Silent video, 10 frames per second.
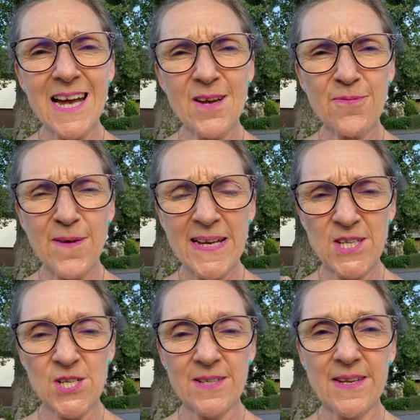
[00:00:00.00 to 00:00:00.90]

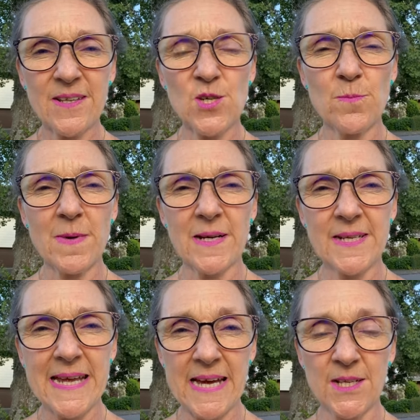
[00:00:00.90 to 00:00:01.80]
affection that you
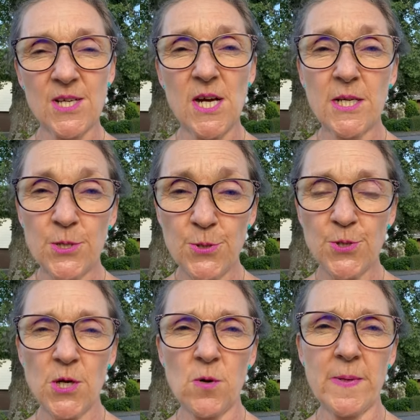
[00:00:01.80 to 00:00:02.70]
might get due
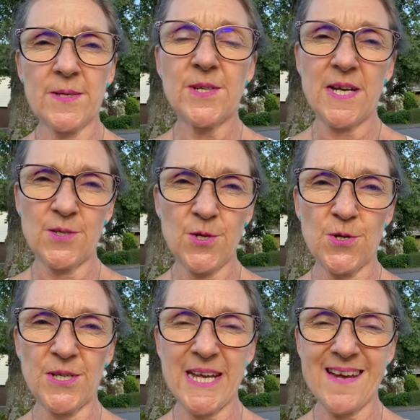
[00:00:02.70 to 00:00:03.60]
to COVID and your
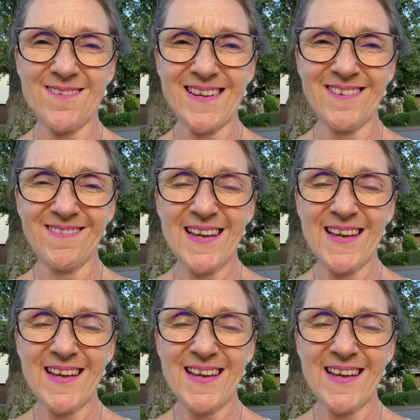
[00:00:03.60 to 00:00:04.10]
urticaria.